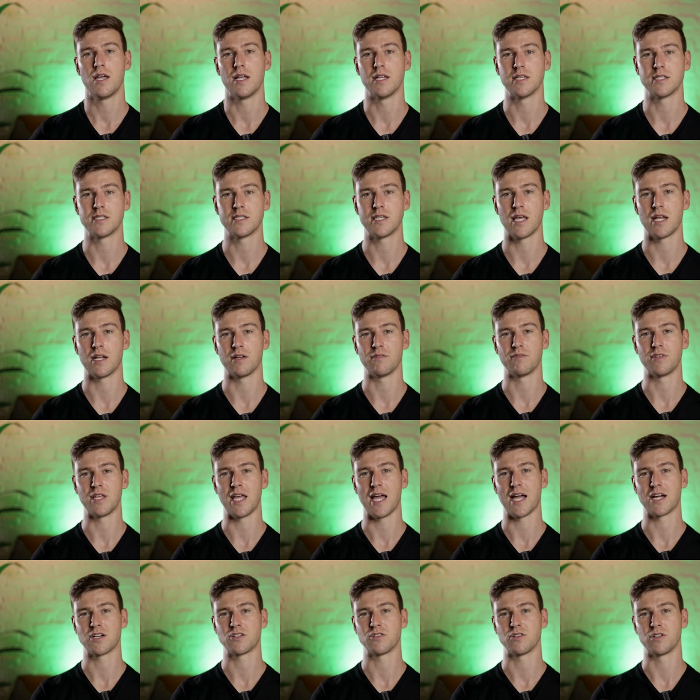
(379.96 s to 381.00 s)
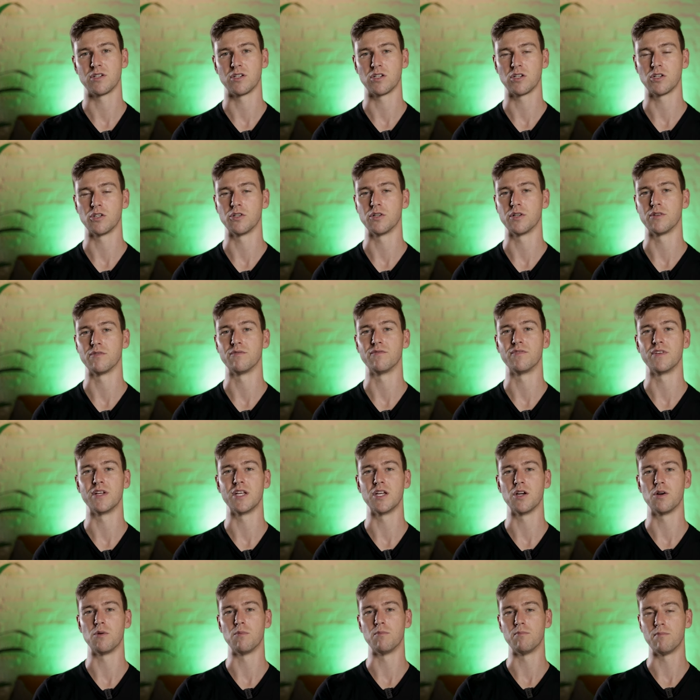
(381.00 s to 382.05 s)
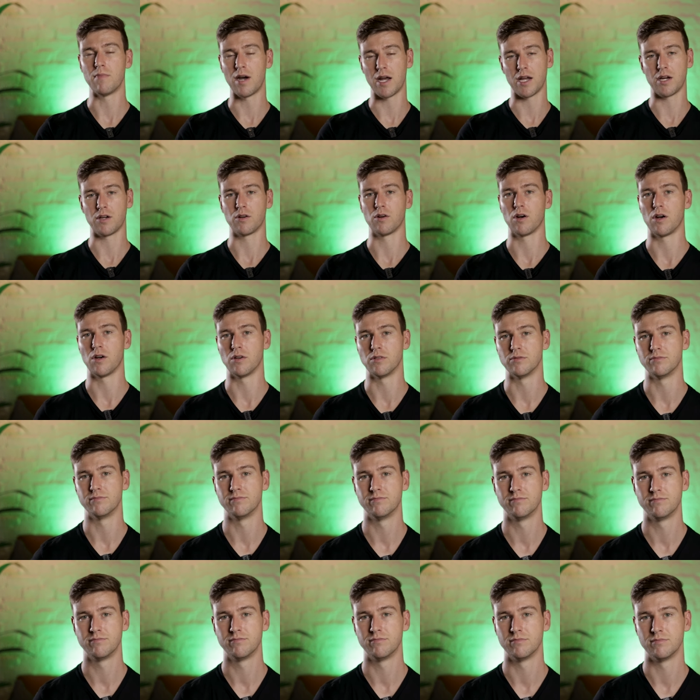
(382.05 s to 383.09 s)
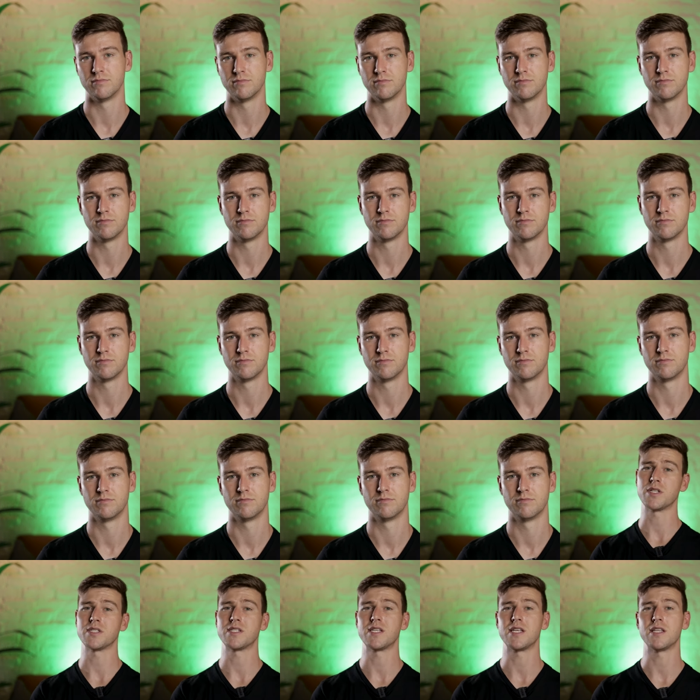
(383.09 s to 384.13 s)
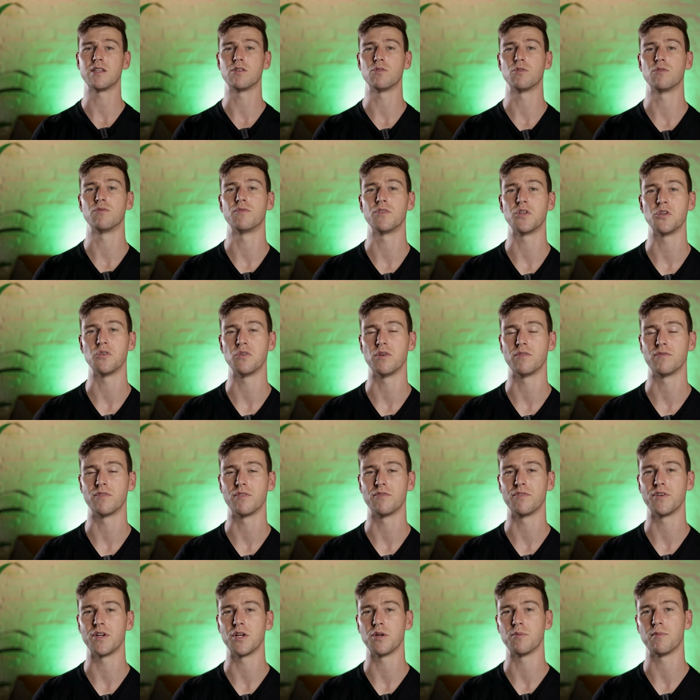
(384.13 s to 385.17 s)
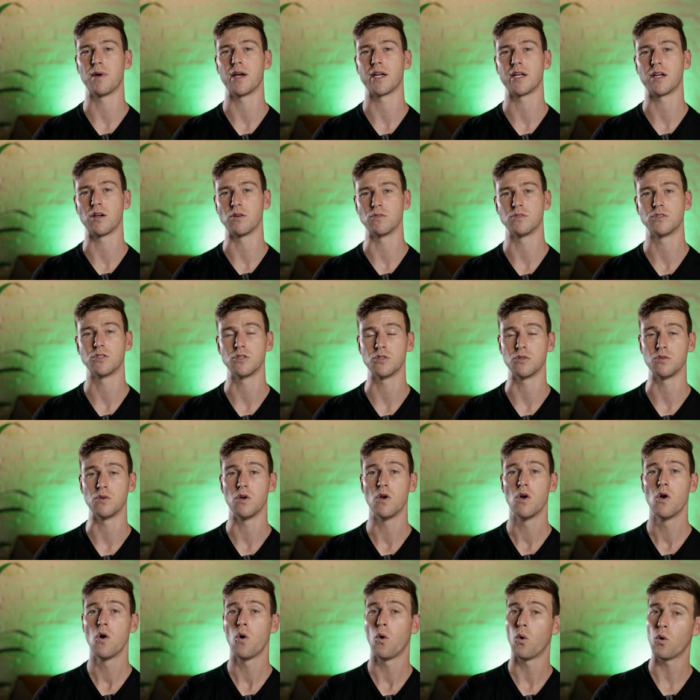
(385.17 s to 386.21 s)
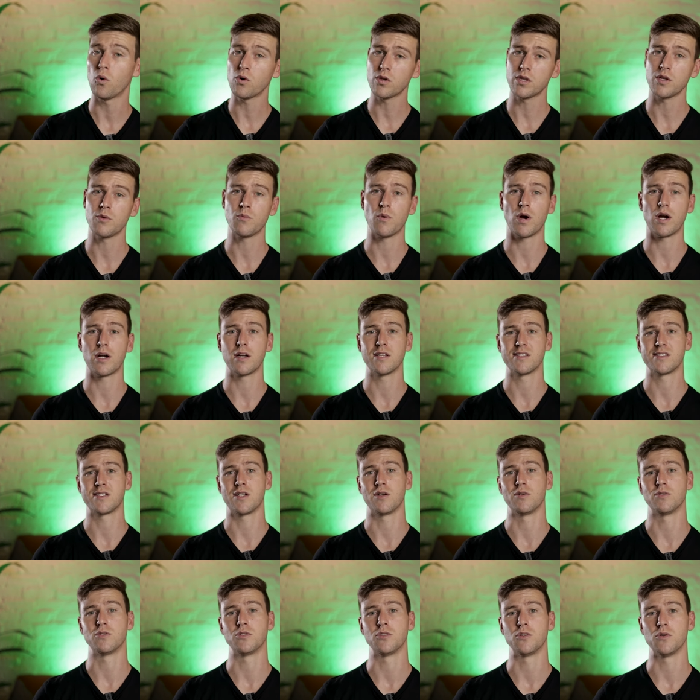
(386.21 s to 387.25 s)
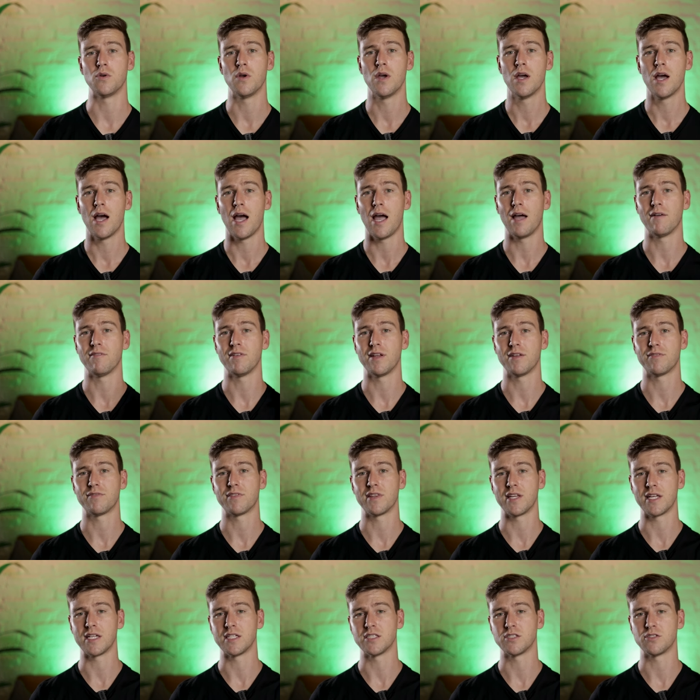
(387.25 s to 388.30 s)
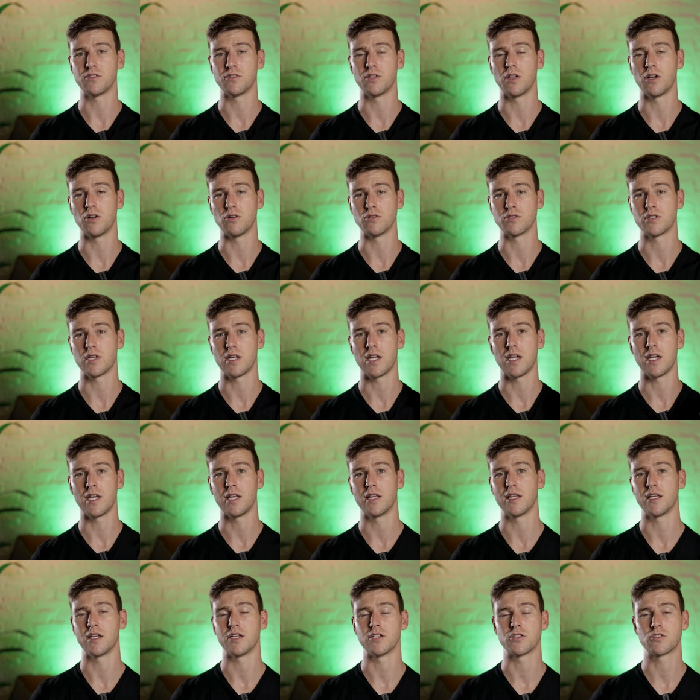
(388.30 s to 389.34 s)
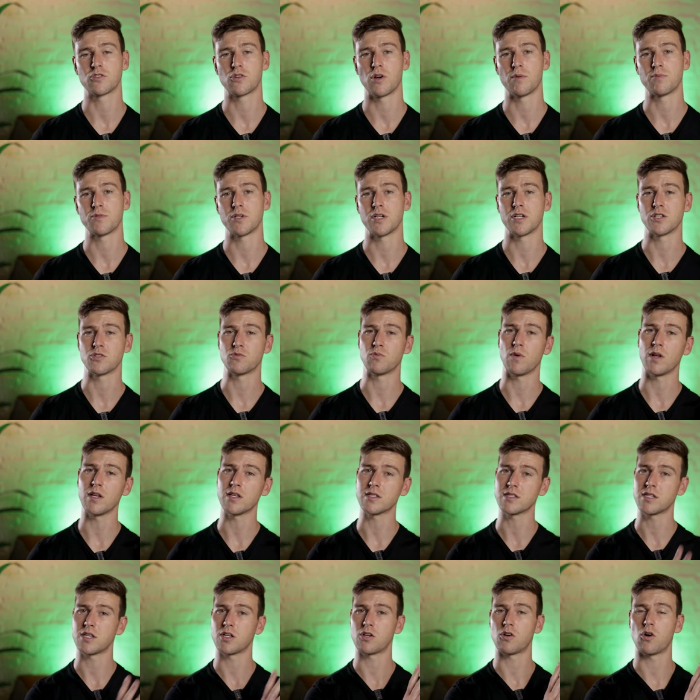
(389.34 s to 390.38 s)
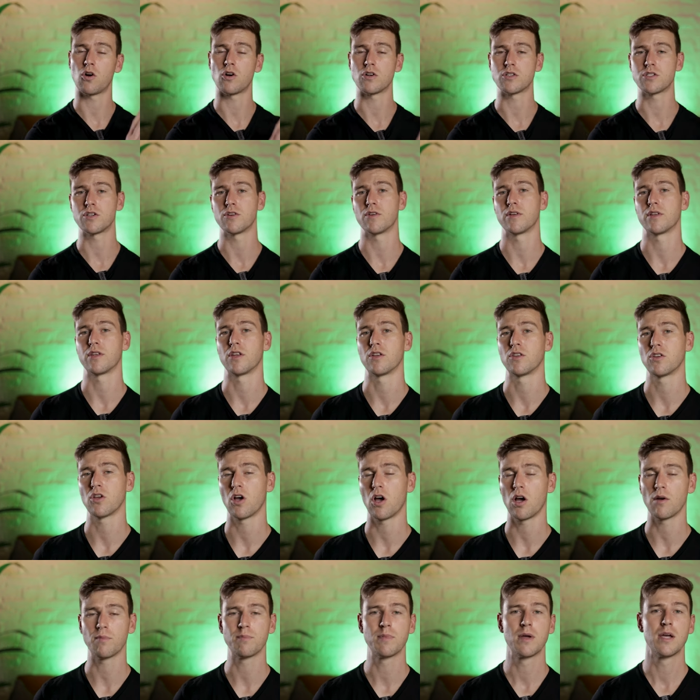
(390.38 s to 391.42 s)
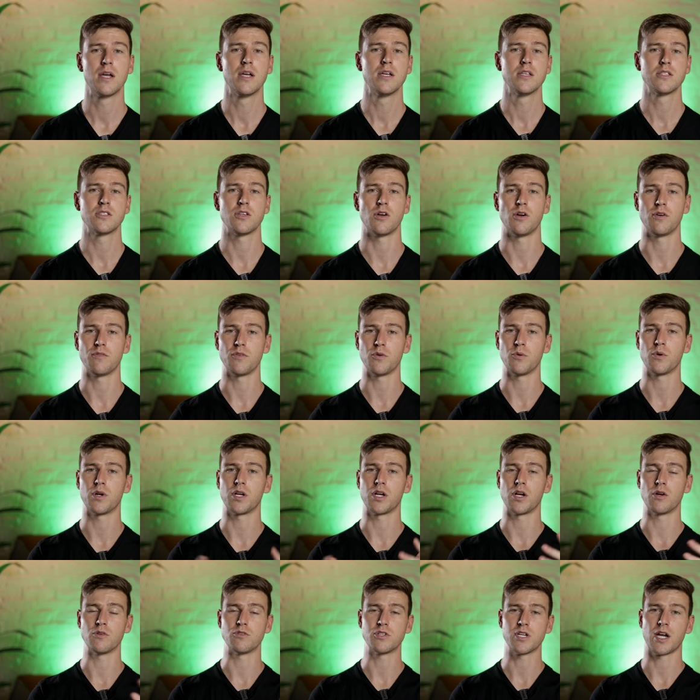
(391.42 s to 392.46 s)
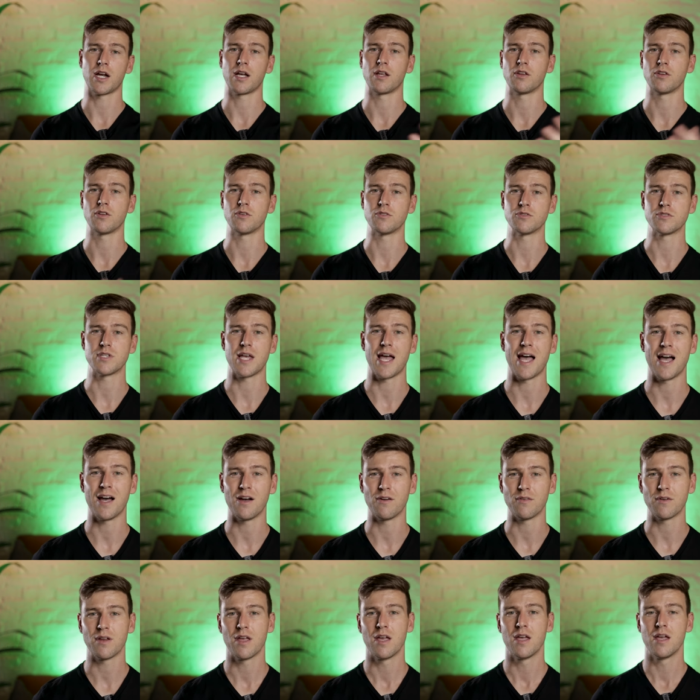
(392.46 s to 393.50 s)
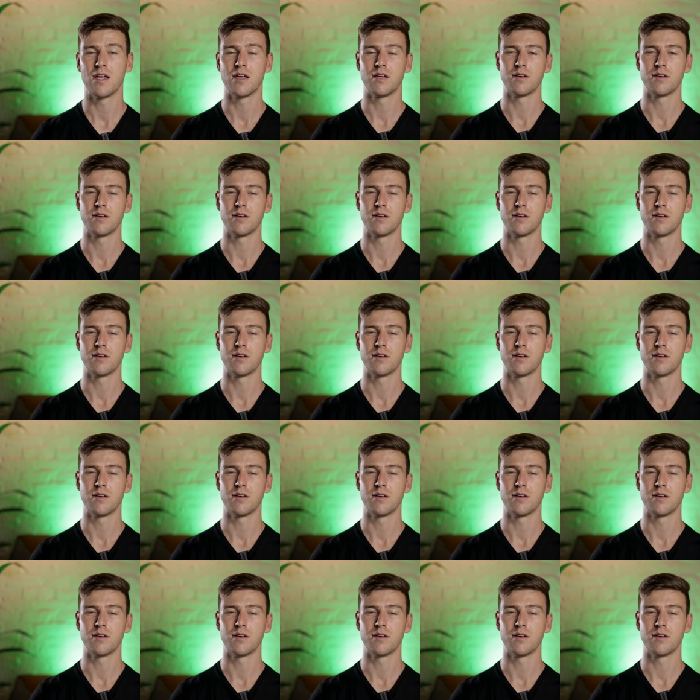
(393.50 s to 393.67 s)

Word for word: instead of the actually included Video Micro. And then of course, if you want to see the review of the VideoMic Go 2 or the Wireless Go 2, I have left links to those in the description as well as in the cards here at the top. So if you want to go check out those out,